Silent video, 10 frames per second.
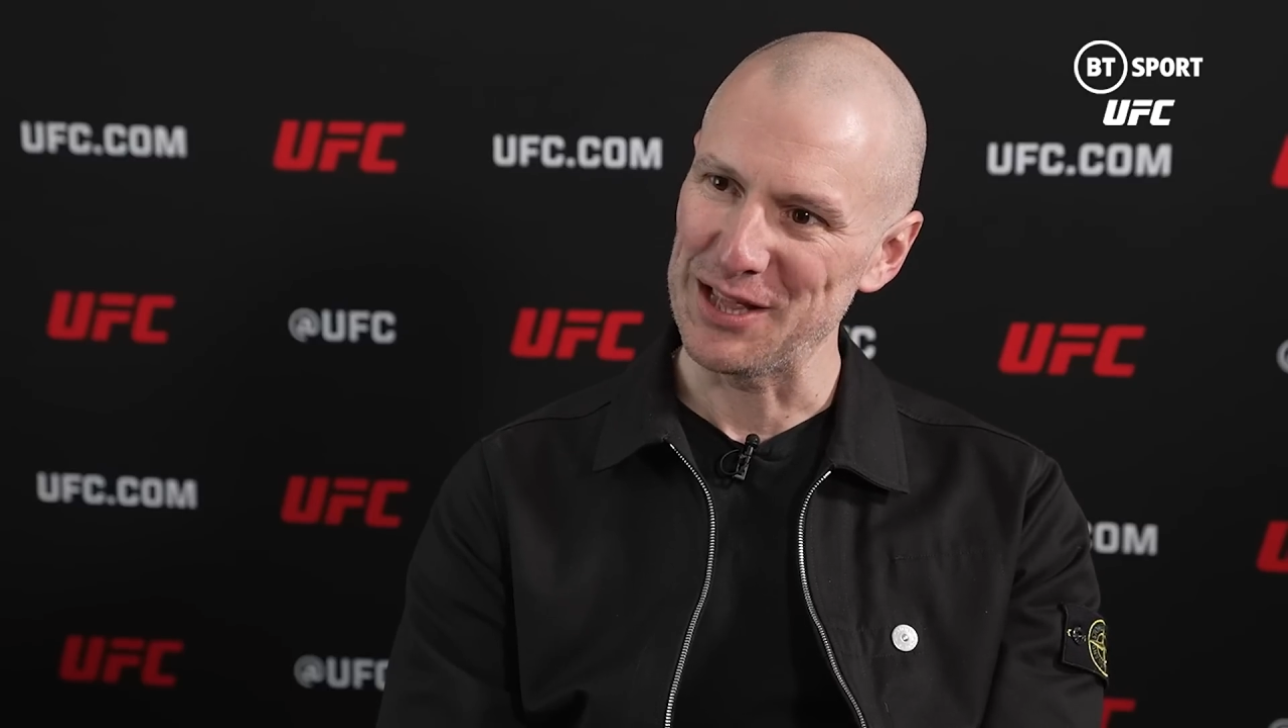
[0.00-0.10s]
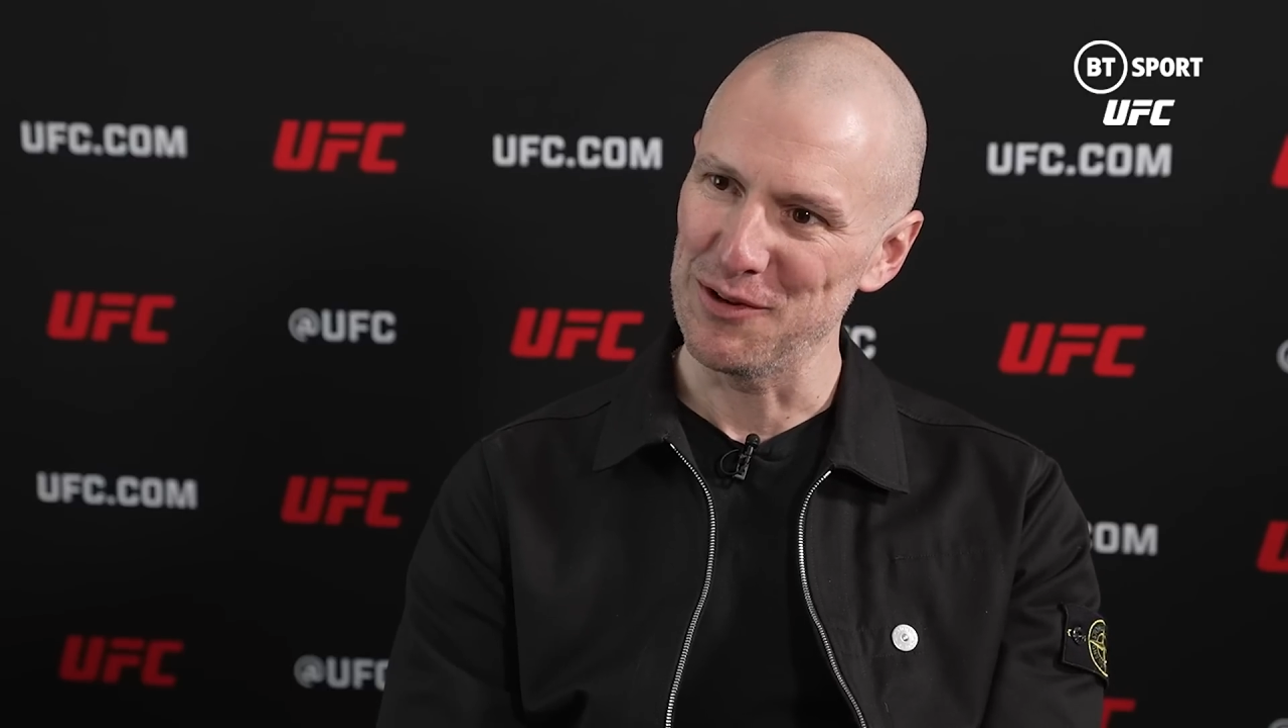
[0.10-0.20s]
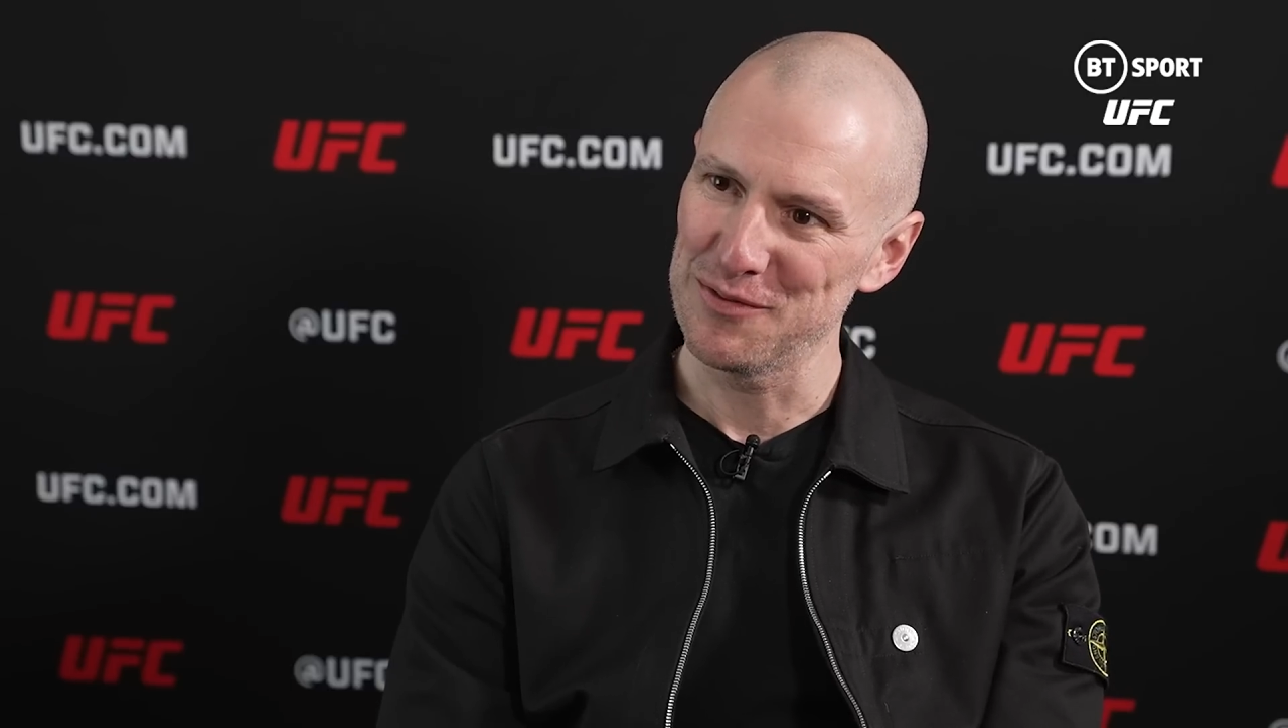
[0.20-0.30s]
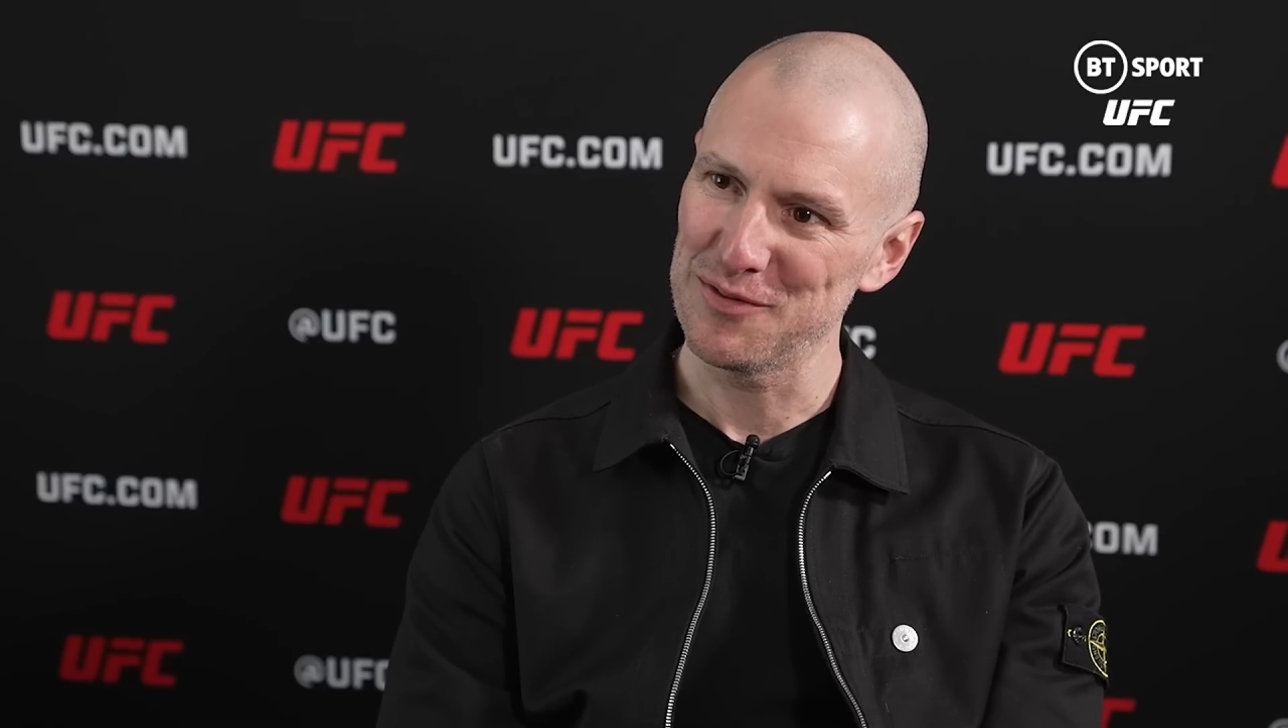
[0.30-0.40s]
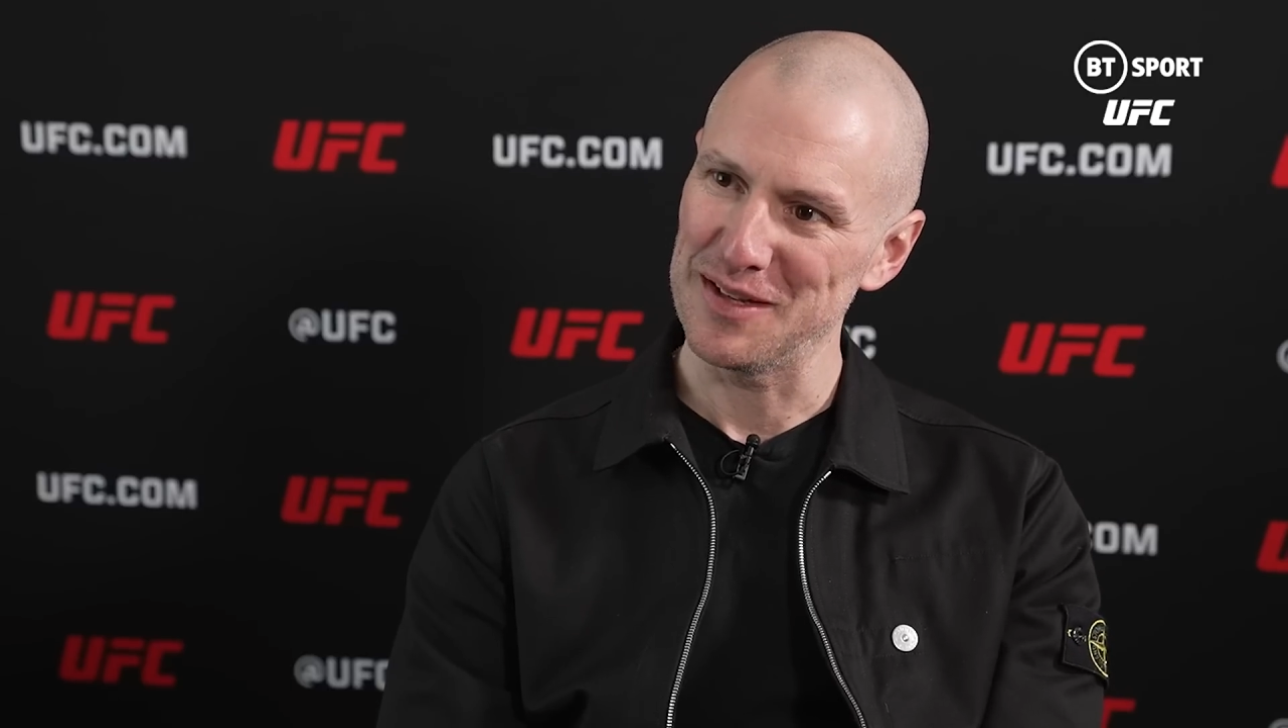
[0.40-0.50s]

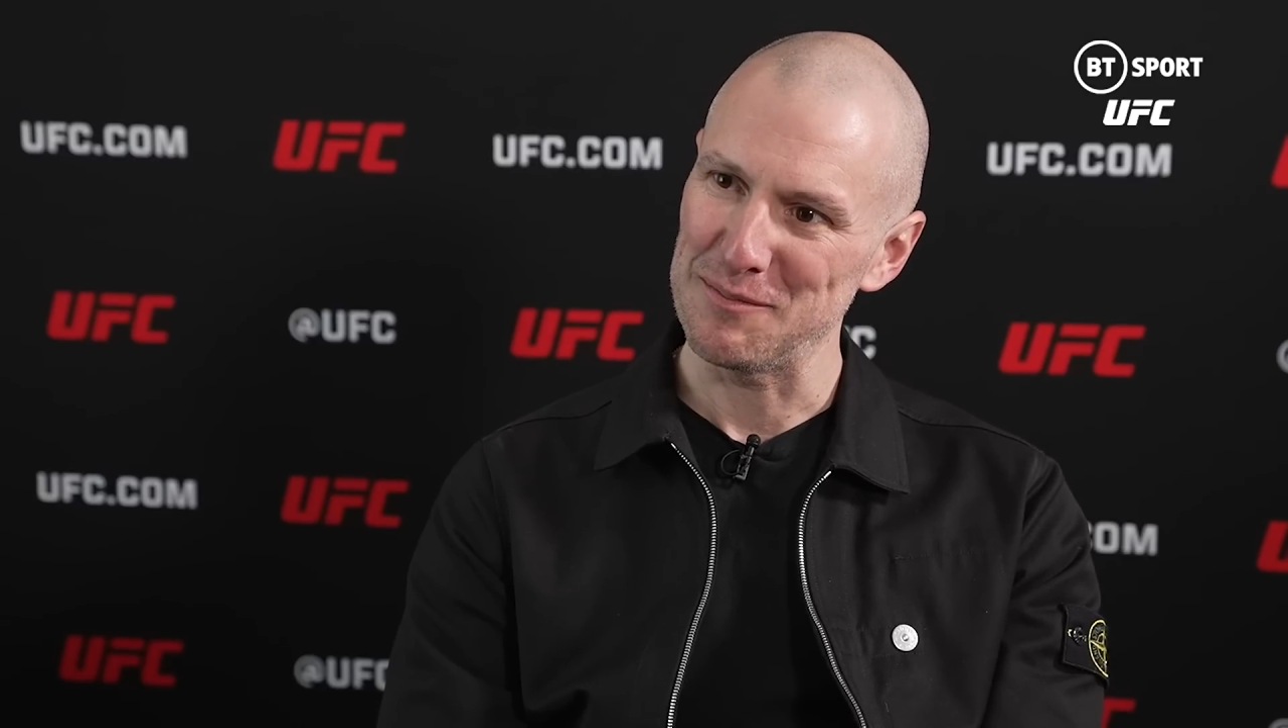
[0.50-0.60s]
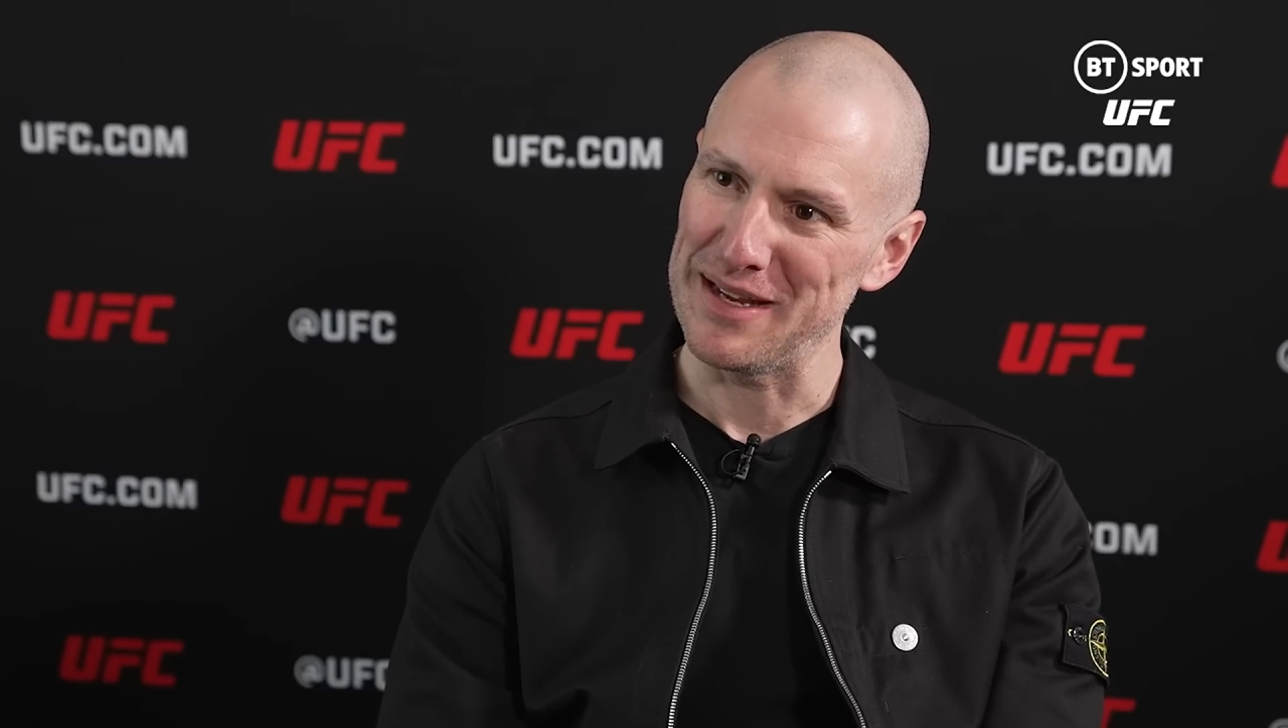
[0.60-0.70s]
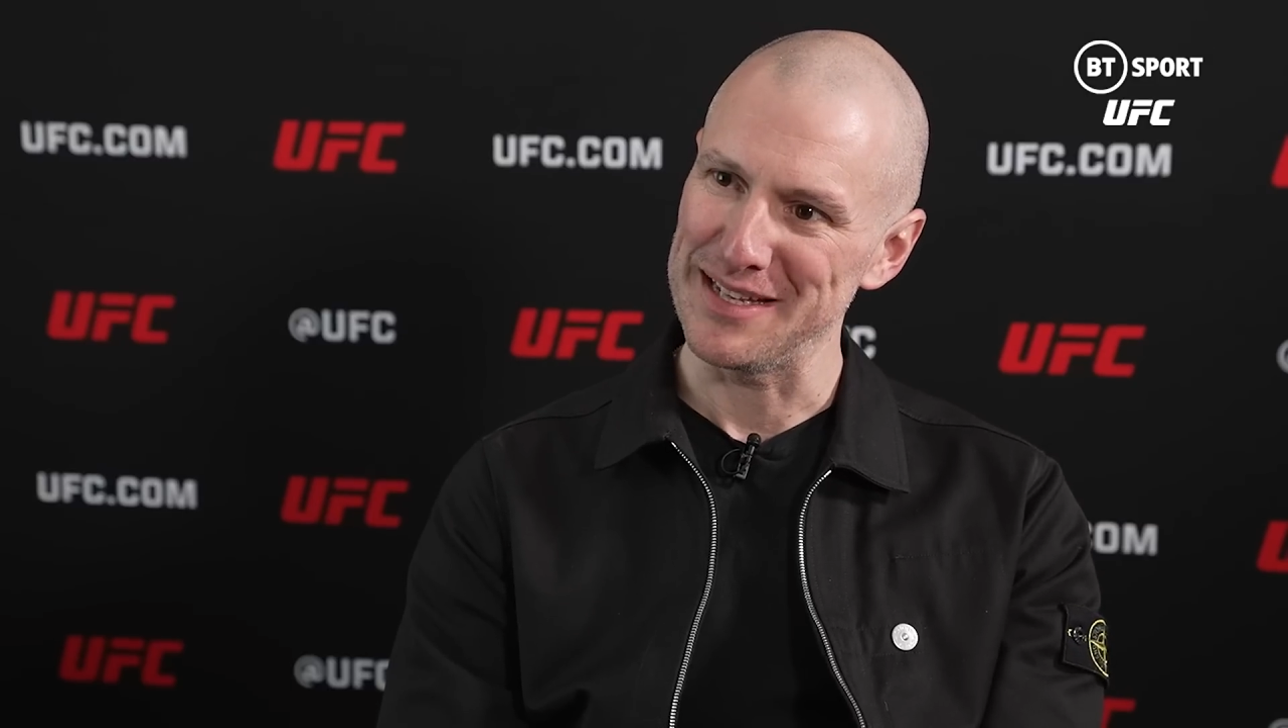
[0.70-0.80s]
love. Yeah.